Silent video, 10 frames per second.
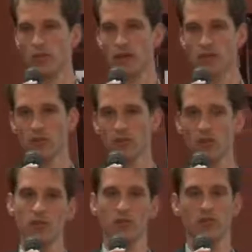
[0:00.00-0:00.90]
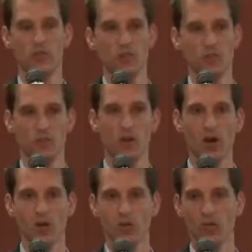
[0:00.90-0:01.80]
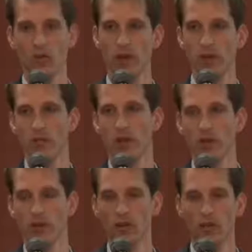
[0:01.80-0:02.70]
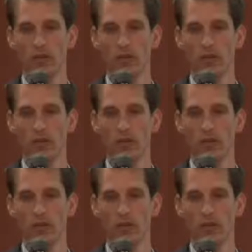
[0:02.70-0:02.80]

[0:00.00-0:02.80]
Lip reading: sector, such as the water or wastewater